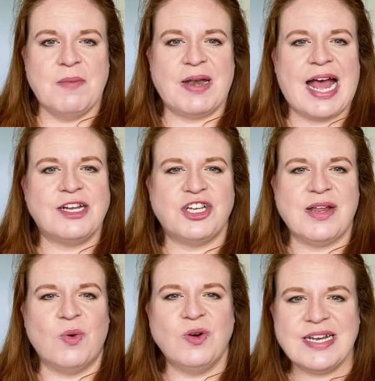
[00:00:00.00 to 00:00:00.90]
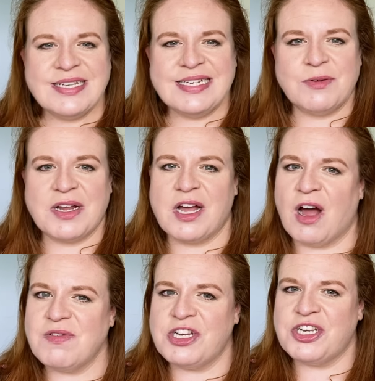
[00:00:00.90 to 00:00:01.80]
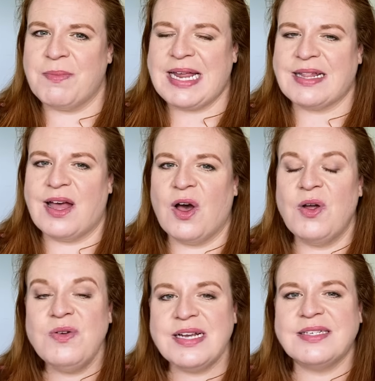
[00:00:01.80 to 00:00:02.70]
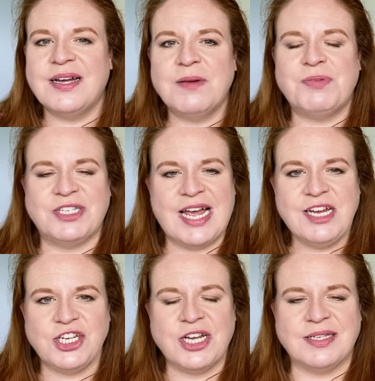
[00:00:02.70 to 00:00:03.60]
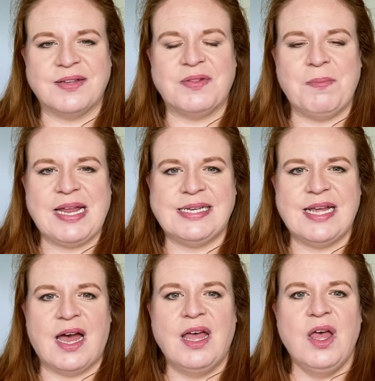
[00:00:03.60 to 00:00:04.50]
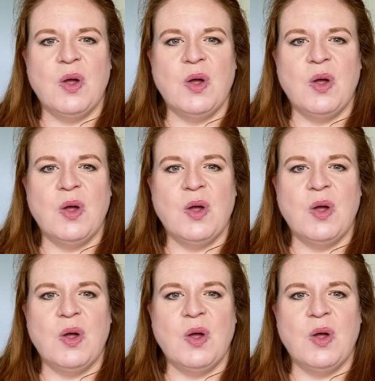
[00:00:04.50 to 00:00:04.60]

But actually, audiences are encouraged to make their own interpretations of the media.